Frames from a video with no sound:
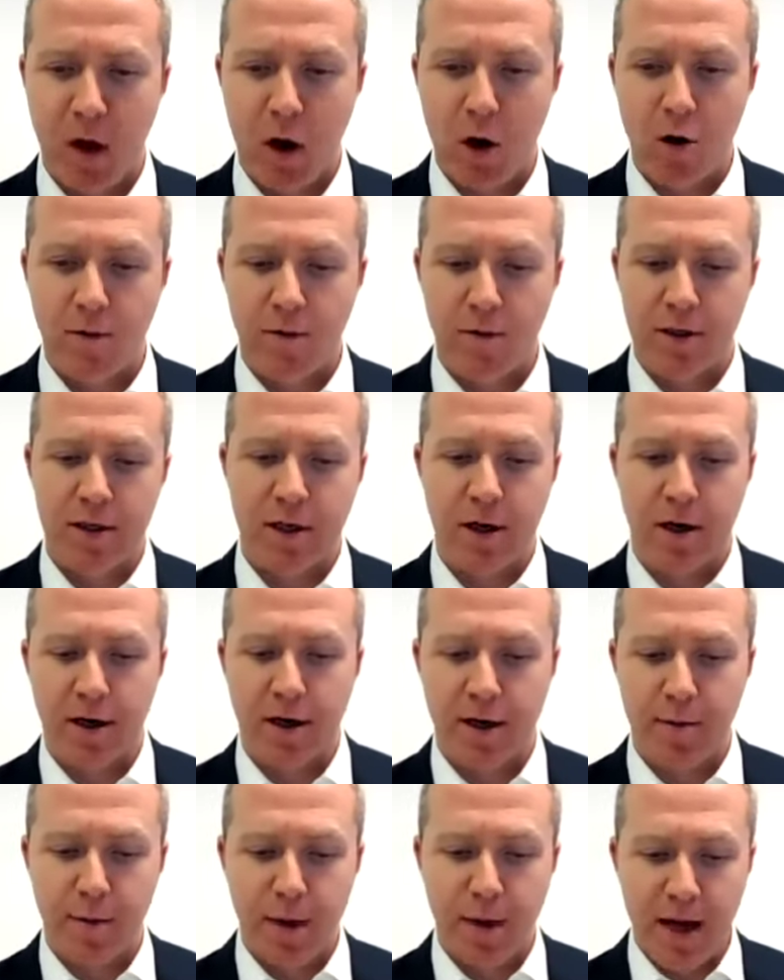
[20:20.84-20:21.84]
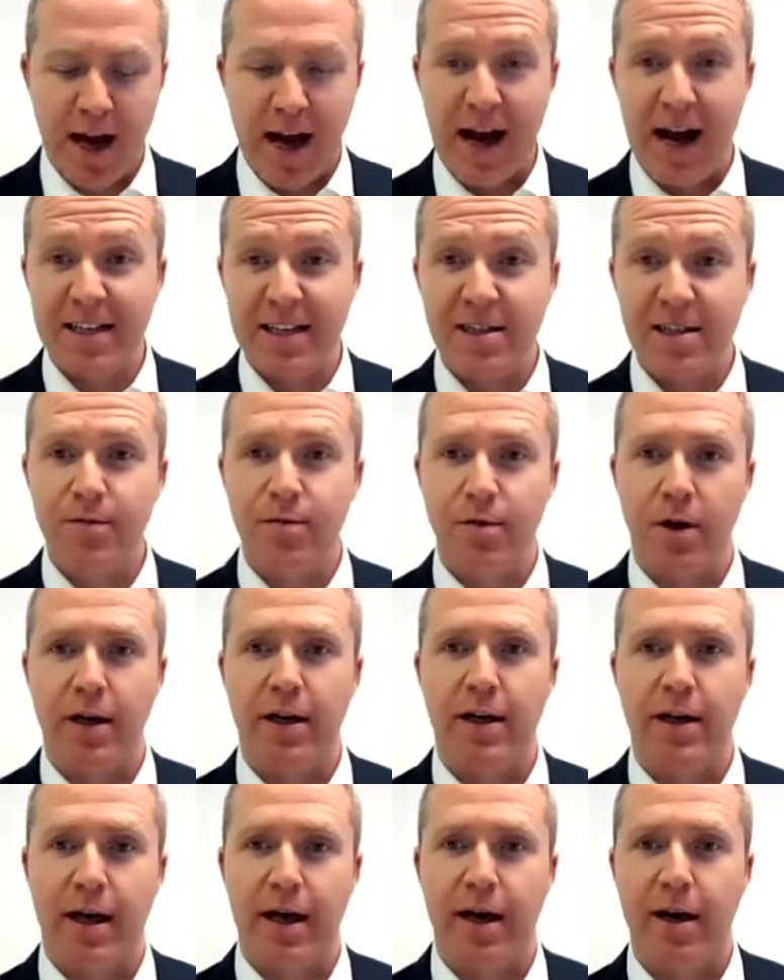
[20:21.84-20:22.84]
over time, as of
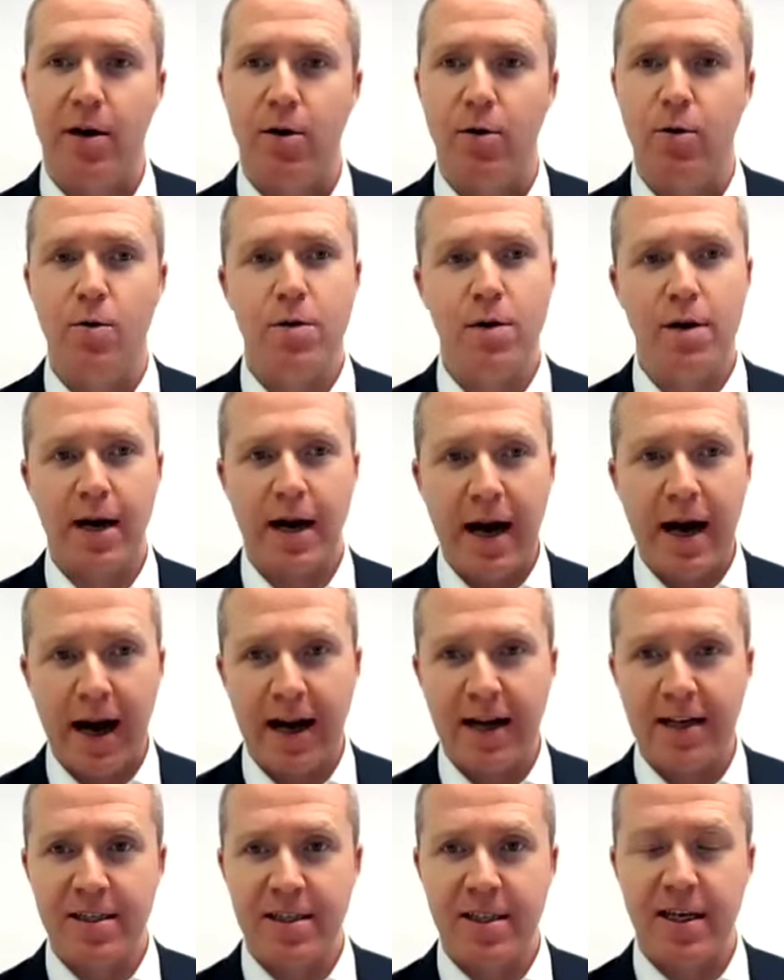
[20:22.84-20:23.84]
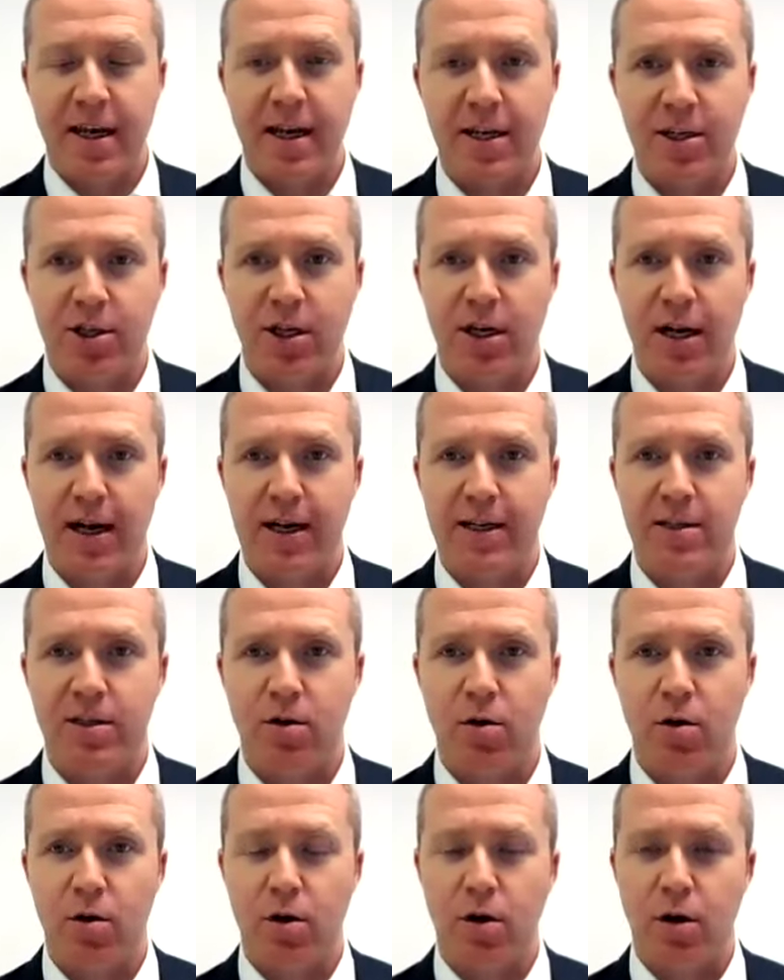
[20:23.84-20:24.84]
right now, as an engine
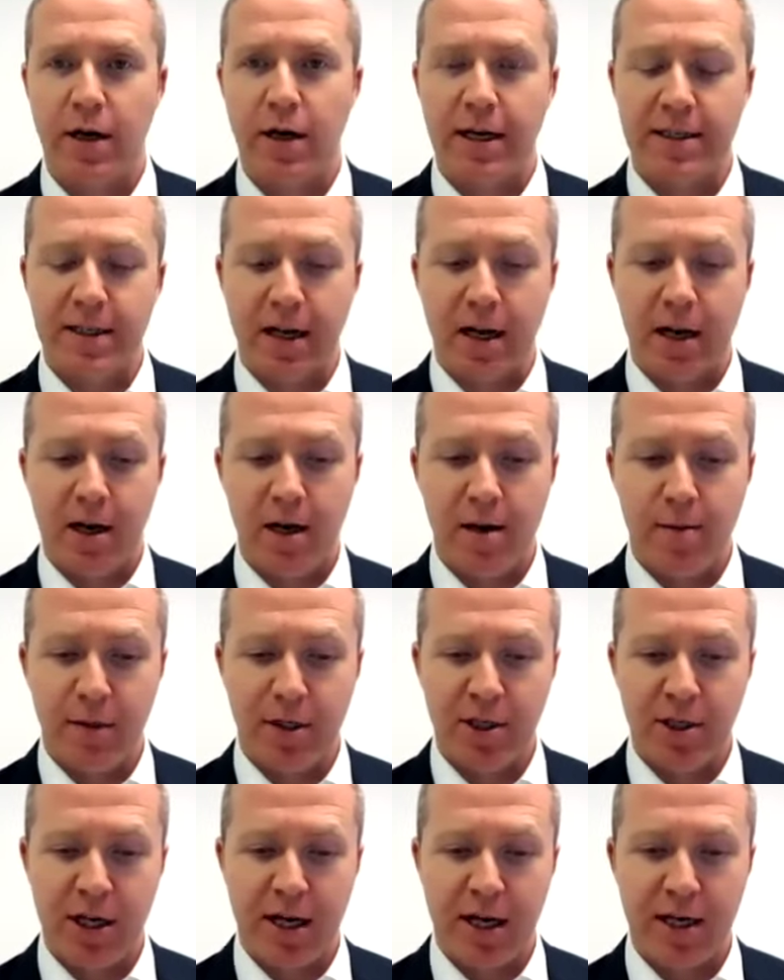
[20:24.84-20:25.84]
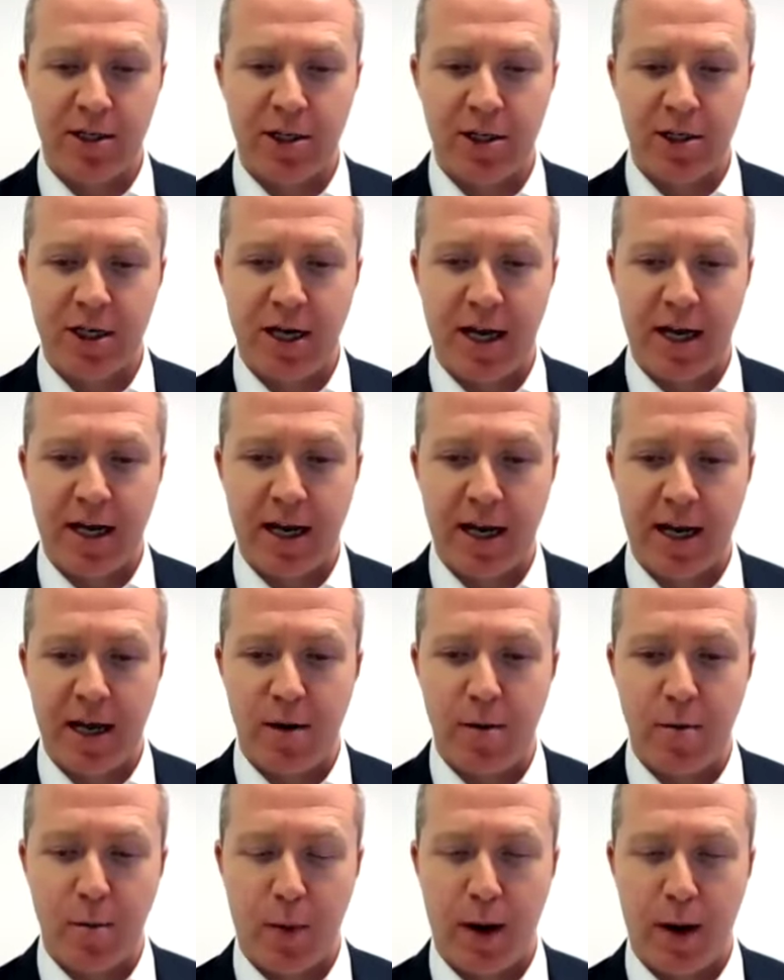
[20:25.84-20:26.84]
lessor, is the climate change agenda
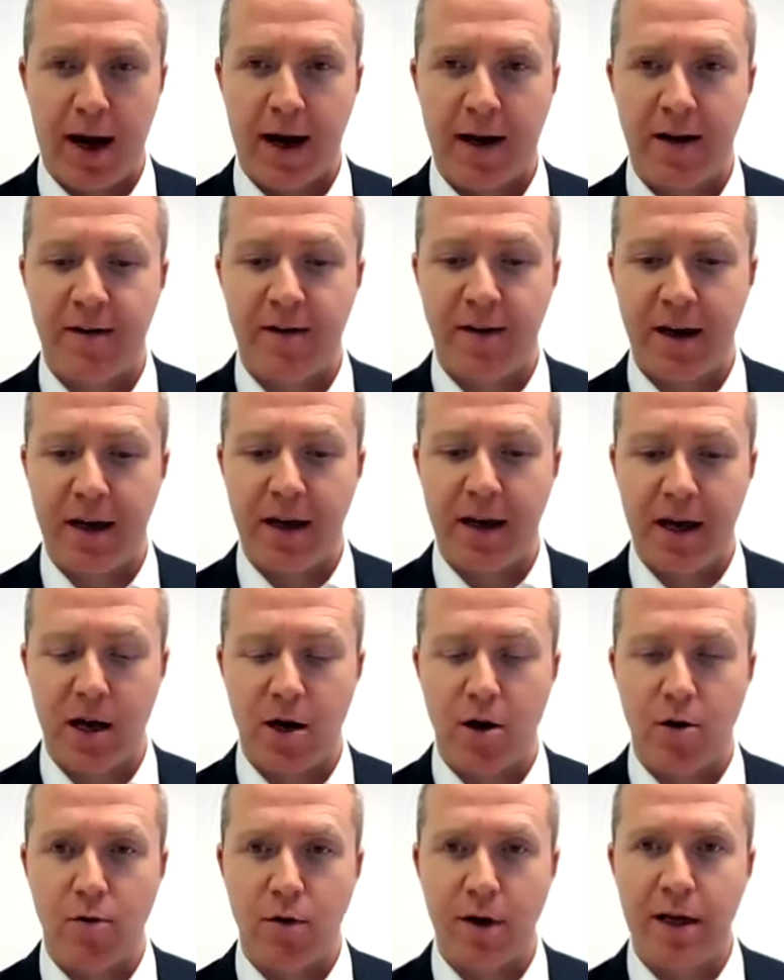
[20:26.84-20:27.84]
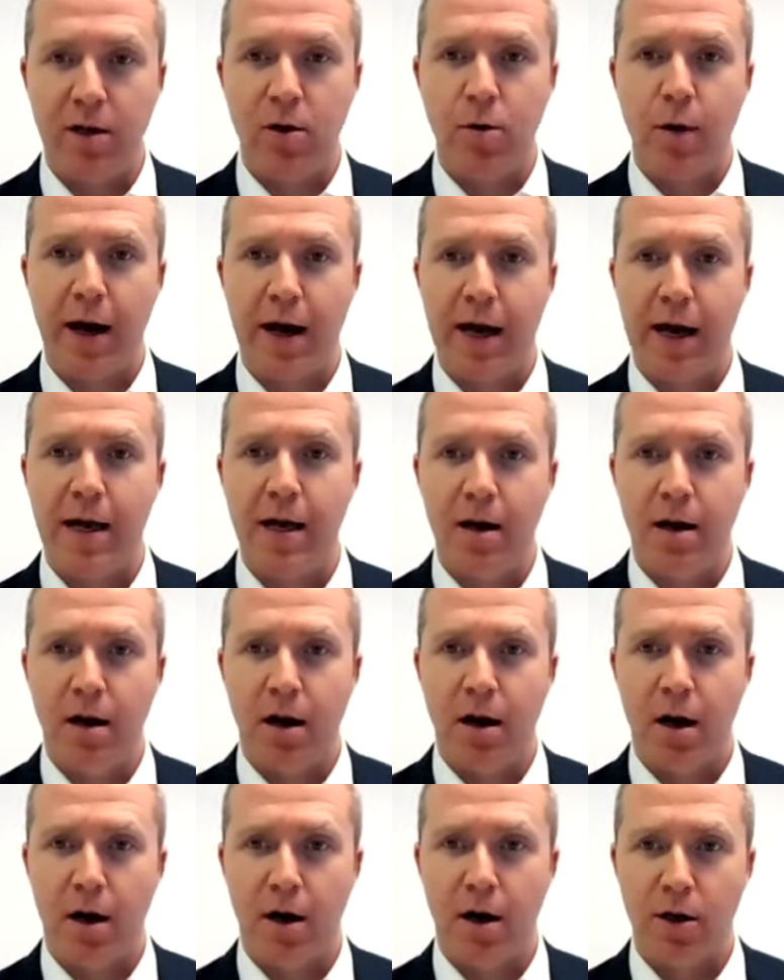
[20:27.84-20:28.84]
impacting in a real way
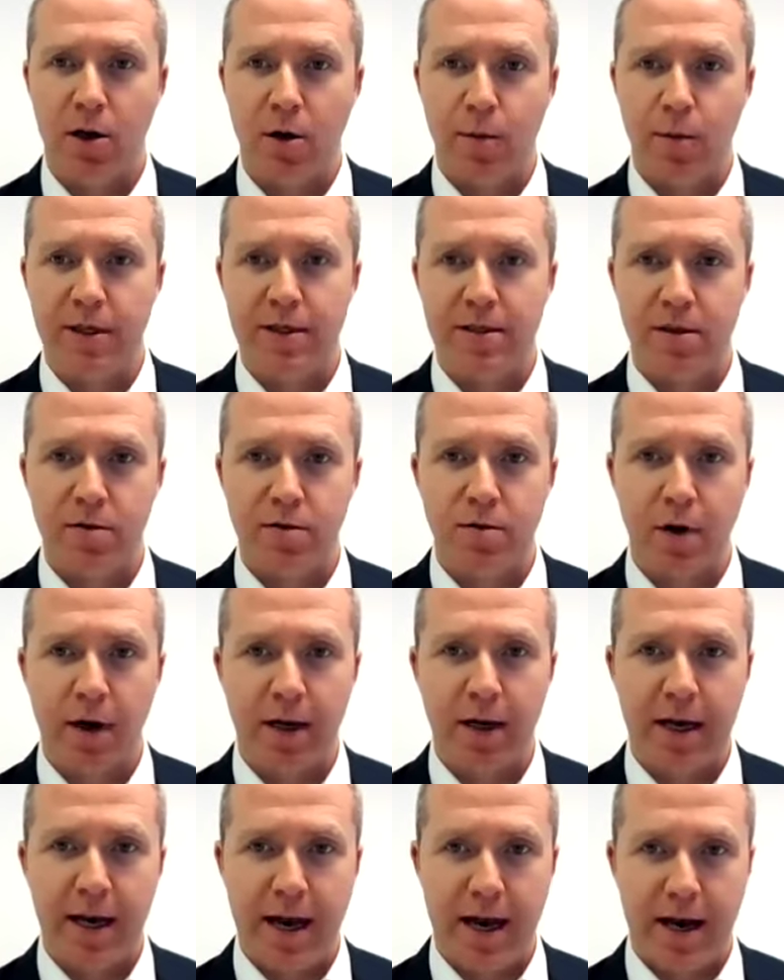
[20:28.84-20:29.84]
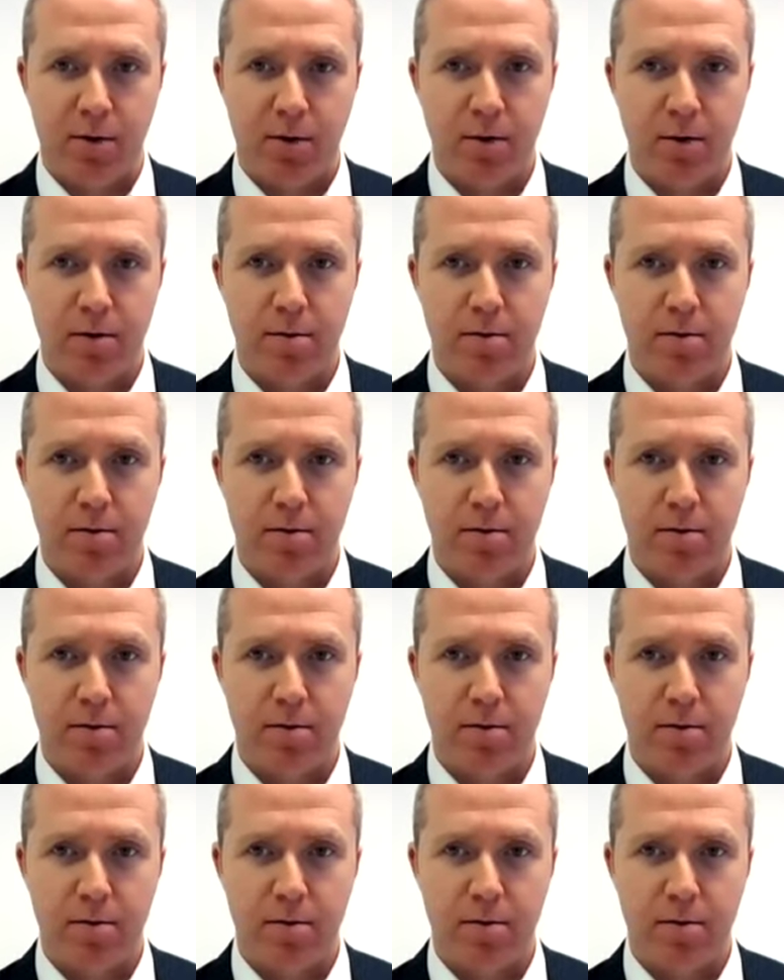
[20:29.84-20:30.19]
on your business right now?